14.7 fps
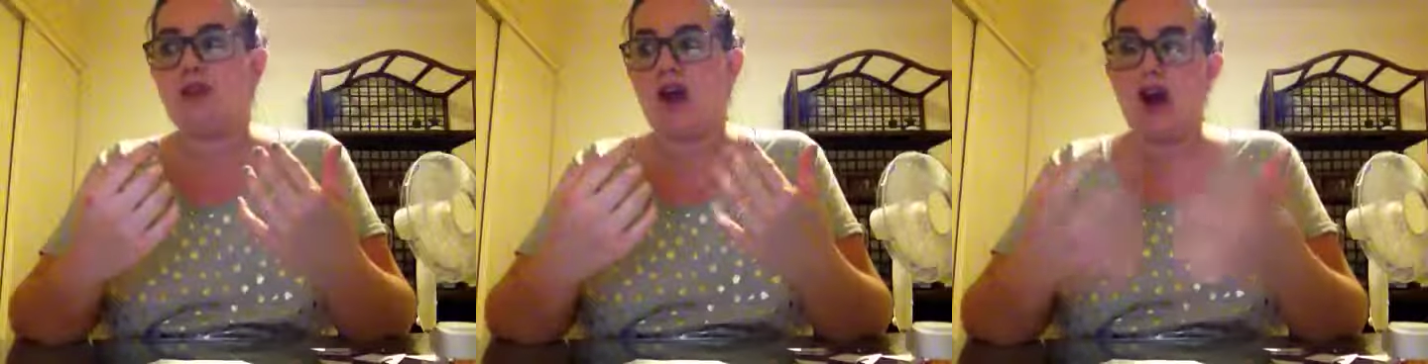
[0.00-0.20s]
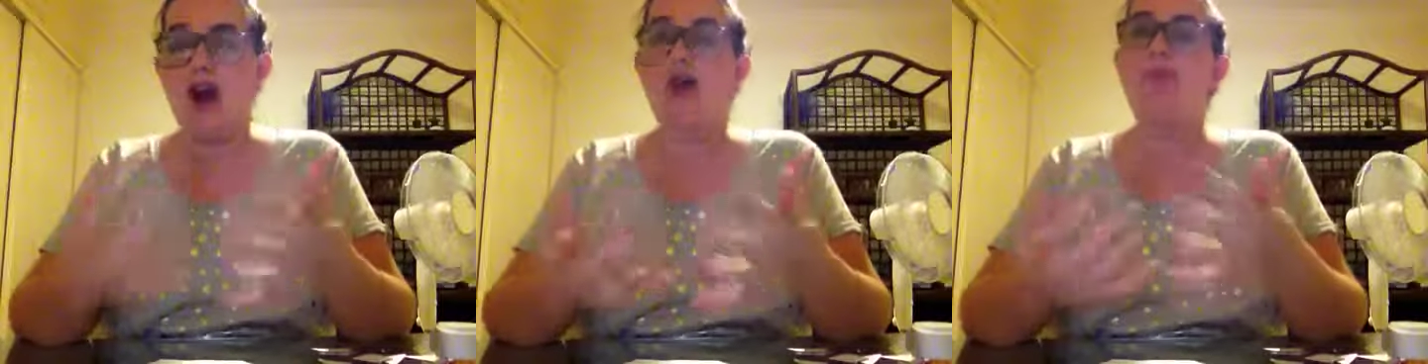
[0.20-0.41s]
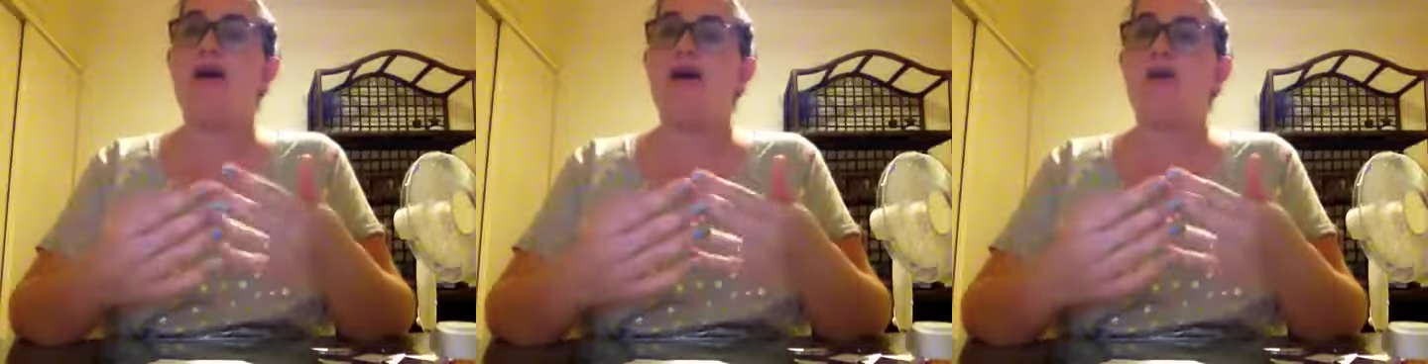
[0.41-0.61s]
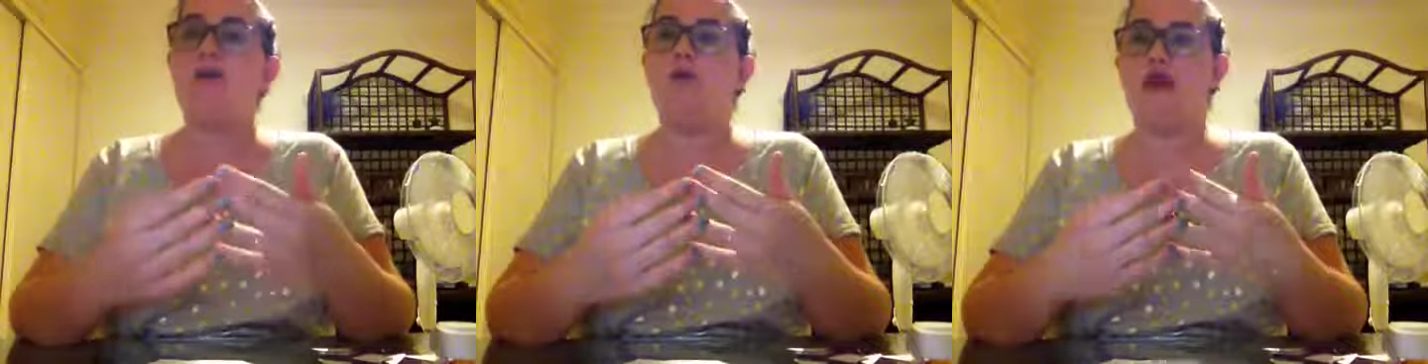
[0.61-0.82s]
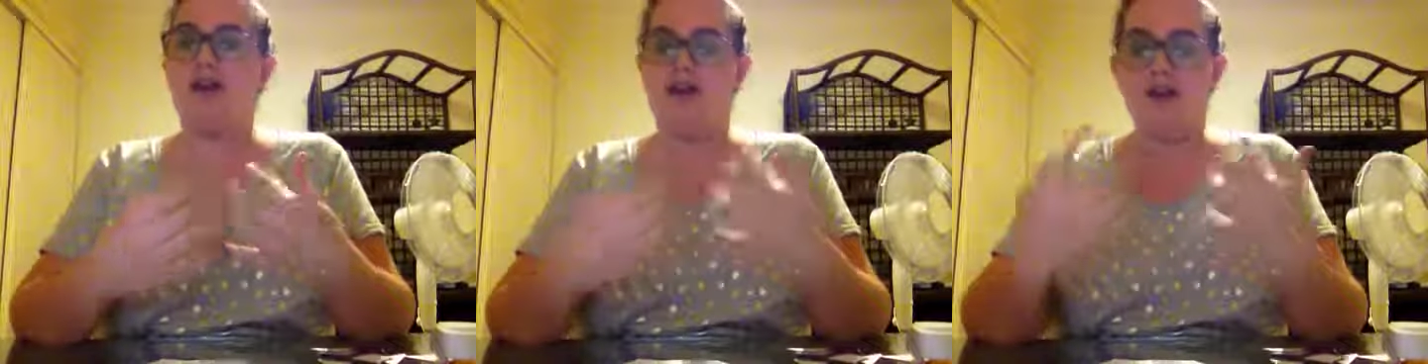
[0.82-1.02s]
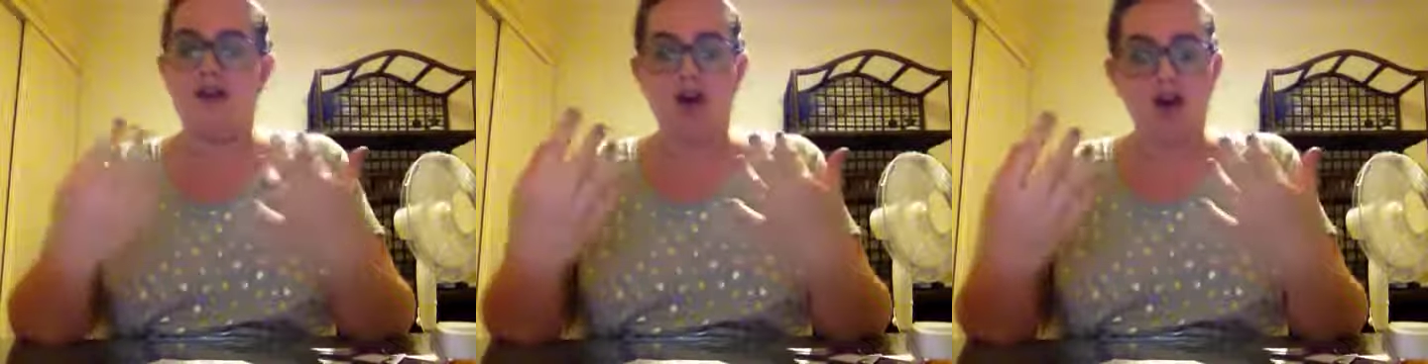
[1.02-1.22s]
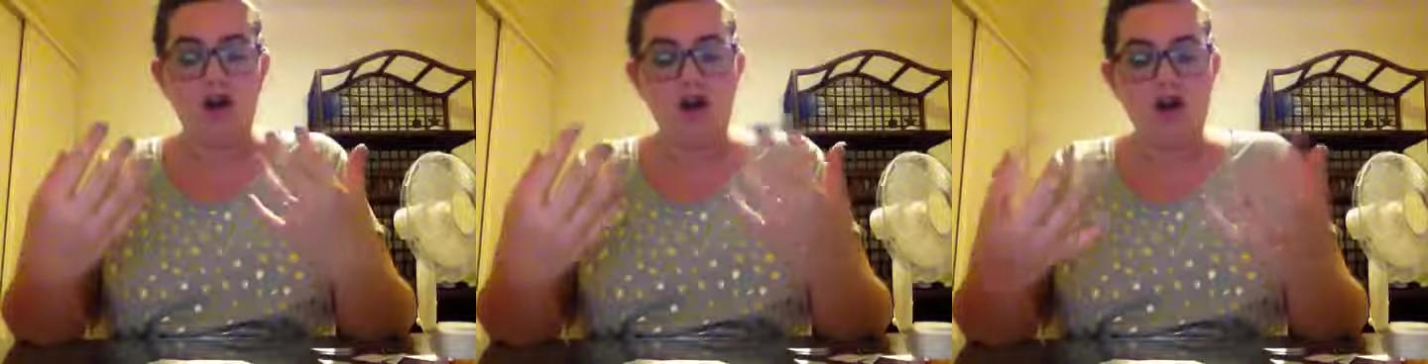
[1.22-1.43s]
I'm that way.
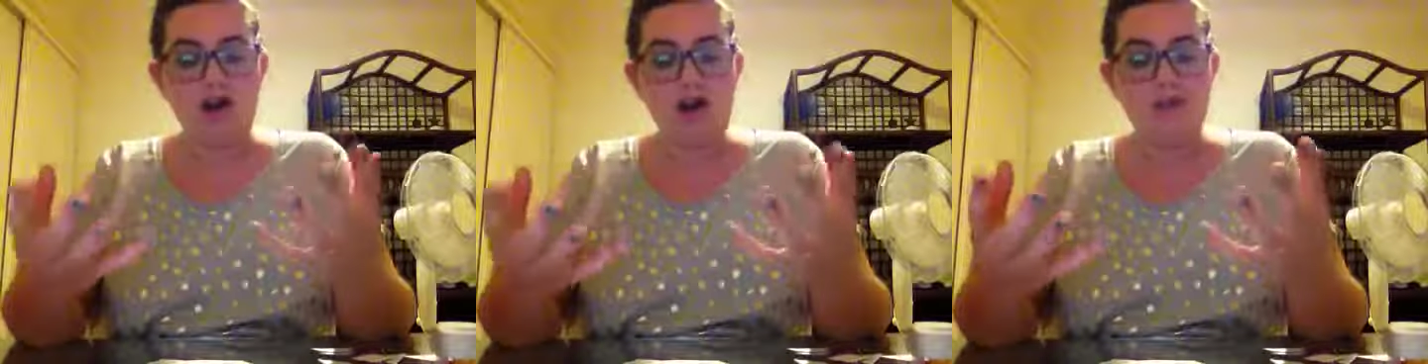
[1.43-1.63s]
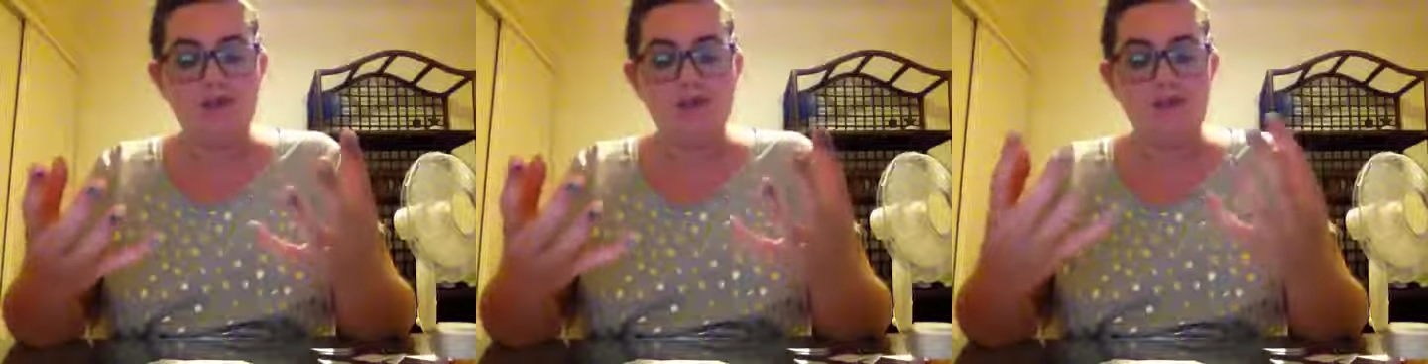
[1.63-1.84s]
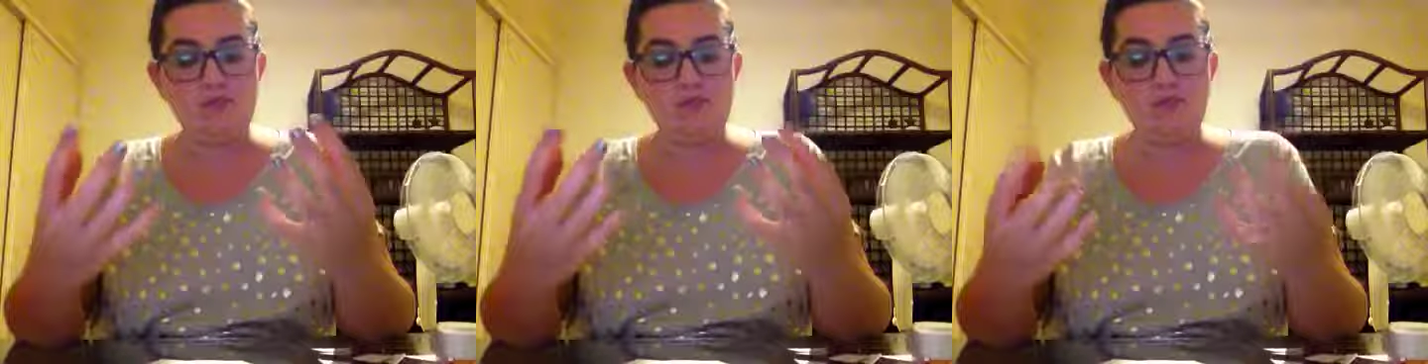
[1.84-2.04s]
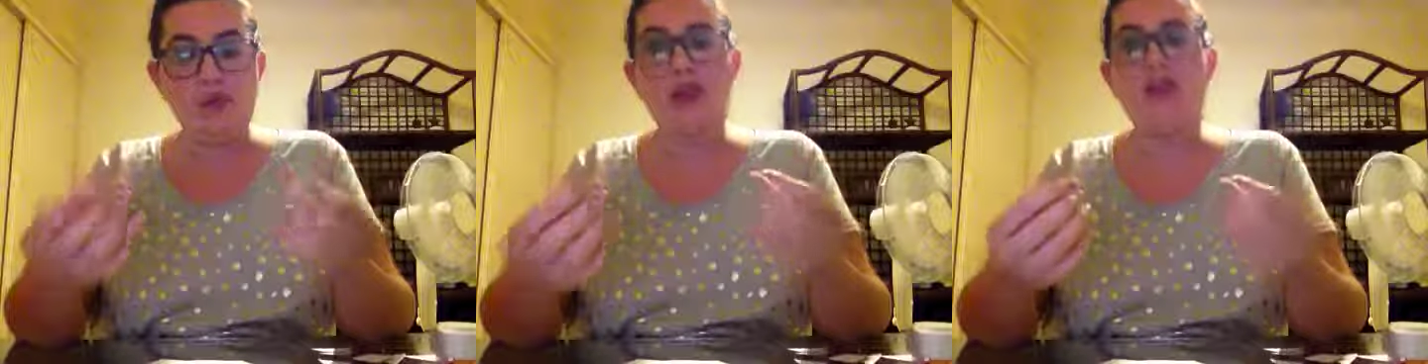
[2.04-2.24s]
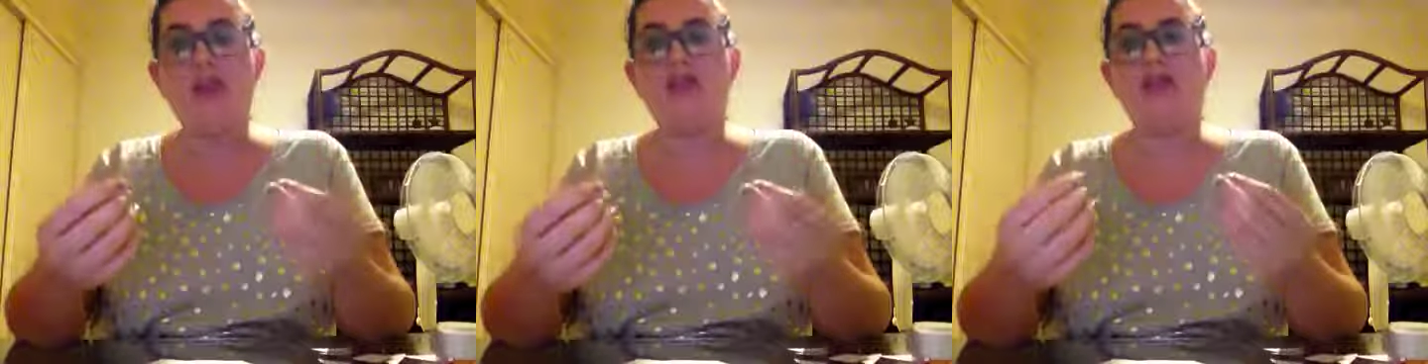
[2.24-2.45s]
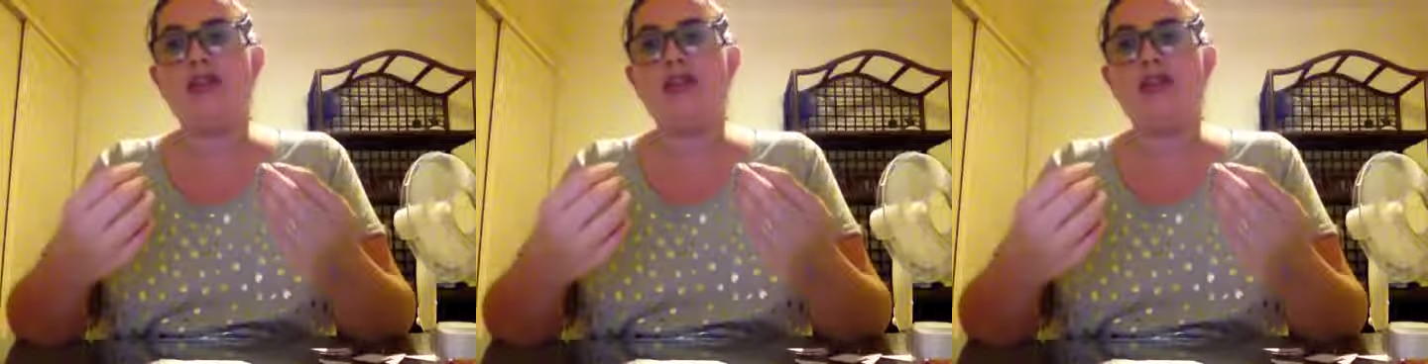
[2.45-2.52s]
I'm the one